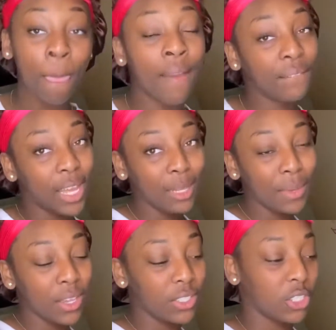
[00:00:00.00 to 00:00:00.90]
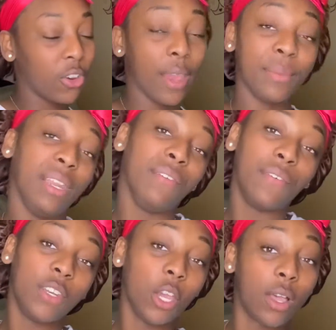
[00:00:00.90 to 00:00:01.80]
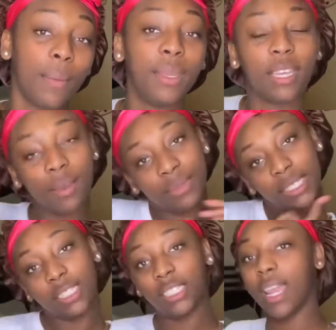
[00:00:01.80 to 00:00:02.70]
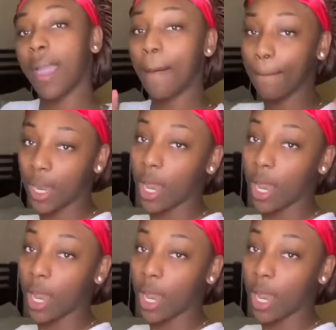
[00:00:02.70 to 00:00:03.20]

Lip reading: Follow me on Instagram and leave a video comment in the comment section now.